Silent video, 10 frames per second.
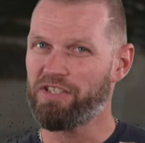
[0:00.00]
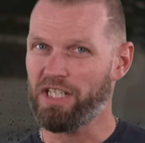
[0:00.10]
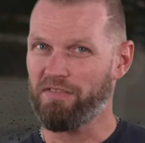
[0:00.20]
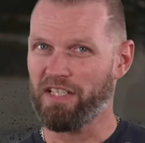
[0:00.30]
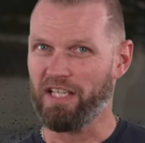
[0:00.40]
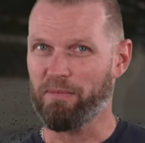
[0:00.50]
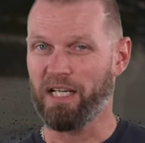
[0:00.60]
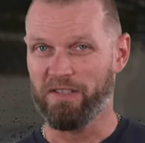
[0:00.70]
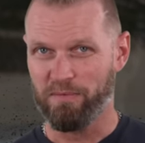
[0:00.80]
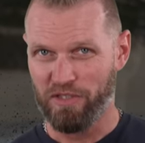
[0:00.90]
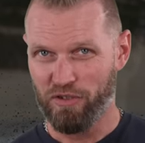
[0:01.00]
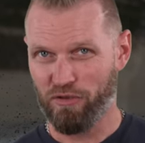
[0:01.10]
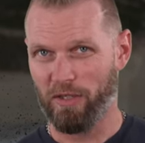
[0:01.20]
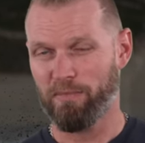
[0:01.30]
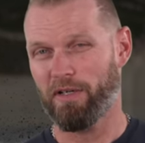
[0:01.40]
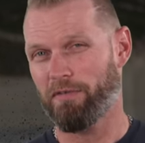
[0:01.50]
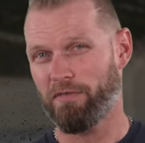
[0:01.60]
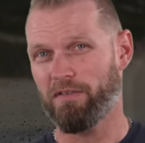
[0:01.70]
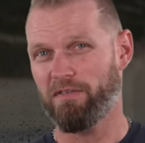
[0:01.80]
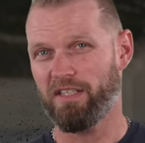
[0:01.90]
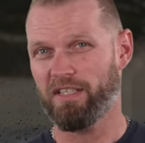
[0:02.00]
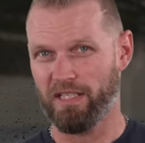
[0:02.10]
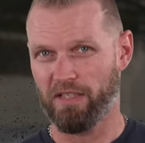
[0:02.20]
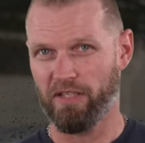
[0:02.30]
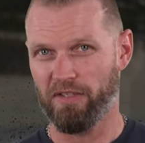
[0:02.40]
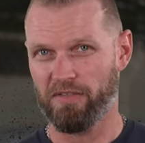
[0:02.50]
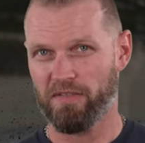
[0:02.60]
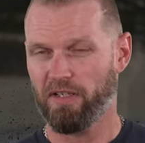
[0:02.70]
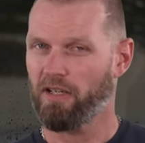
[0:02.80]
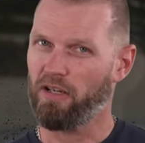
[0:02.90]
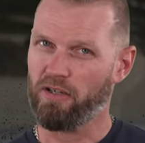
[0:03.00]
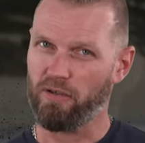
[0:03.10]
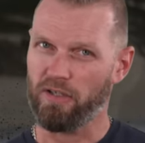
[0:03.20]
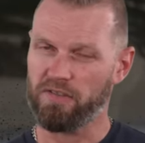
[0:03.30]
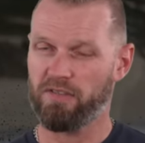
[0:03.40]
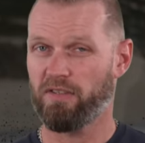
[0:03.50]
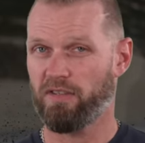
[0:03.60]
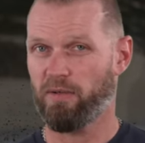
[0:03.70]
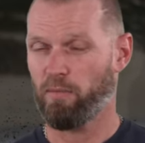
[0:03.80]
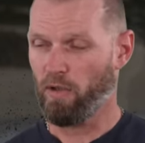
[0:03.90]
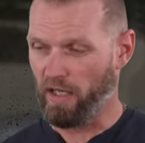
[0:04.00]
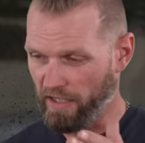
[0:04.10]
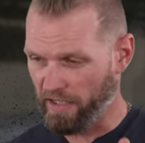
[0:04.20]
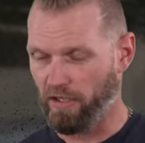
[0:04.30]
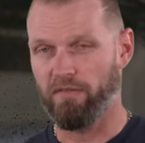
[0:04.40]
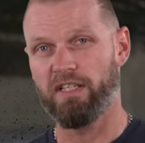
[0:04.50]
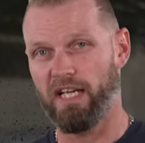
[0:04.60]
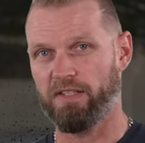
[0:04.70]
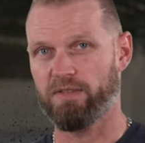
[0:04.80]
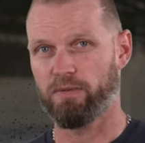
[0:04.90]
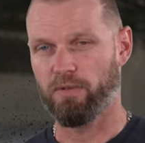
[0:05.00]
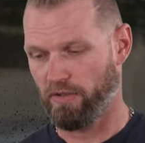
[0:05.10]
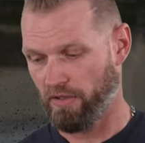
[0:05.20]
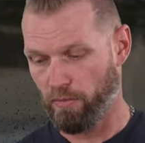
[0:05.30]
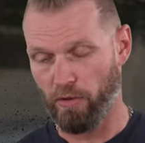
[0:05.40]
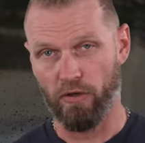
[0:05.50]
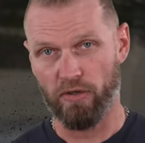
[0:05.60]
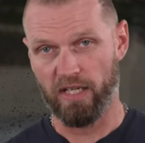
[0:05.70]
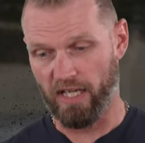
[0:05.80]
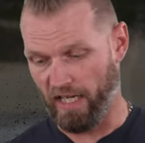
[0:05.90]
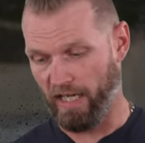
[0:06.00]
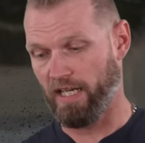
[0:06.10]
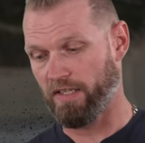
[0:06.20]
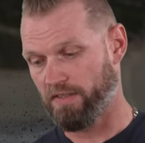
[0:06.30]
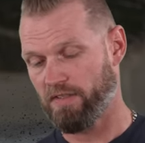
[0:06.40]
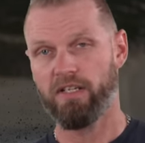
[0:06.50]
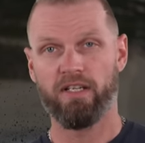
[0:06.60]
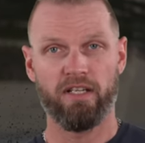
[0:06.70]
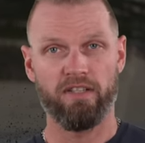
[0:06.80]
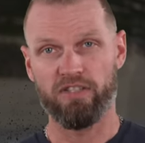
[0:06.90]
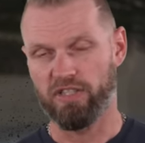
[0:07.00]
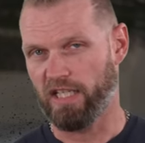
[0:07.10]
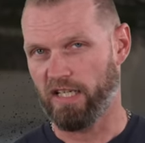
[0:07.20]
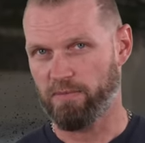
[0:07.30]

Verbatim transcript: GVM has been dropped by 50 kilos across the widening of the axle on the Rogue and the GR